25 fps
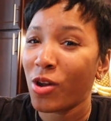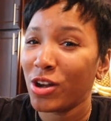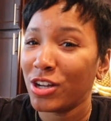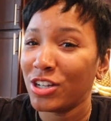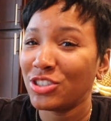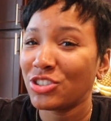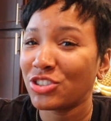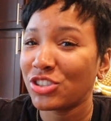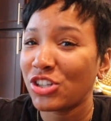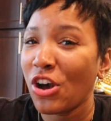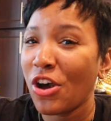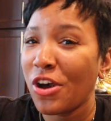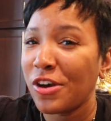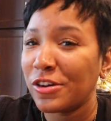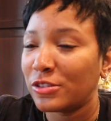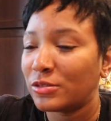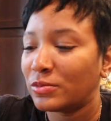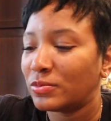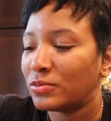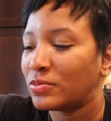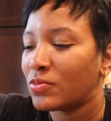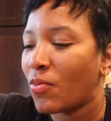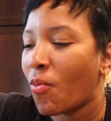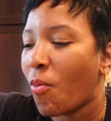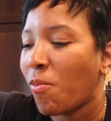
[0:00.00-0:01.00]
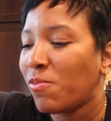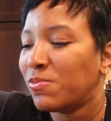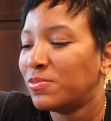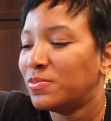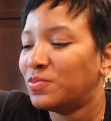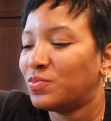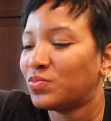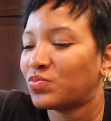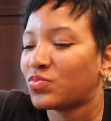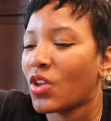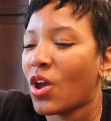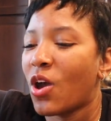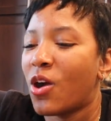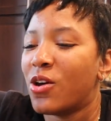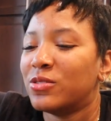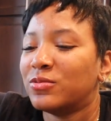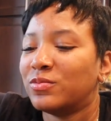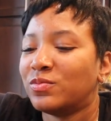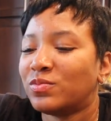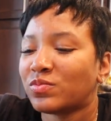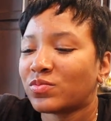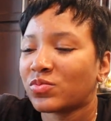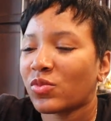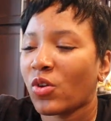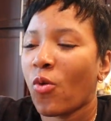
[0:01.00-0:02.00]
It's good. Mm. Mm-hmm.
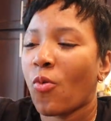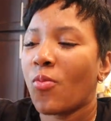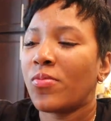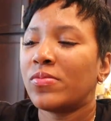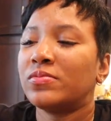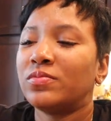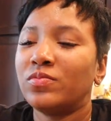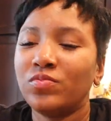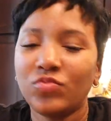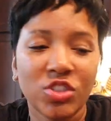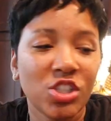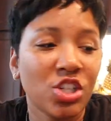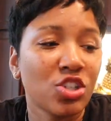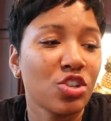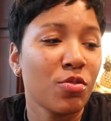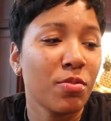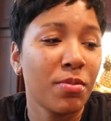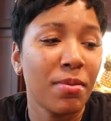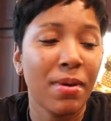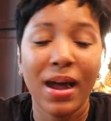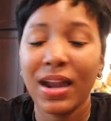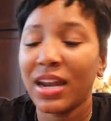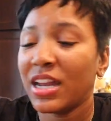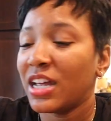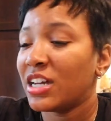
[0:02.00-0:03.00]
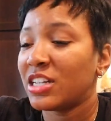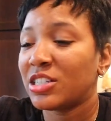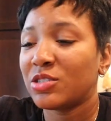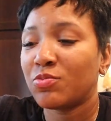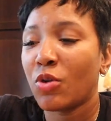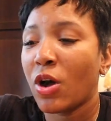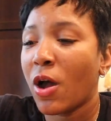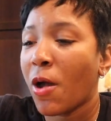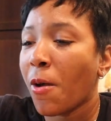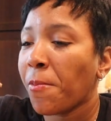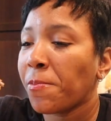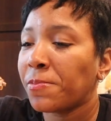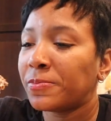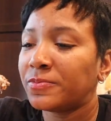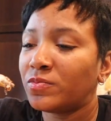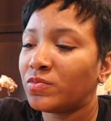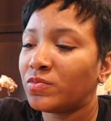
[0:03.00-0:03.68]
This one right last month.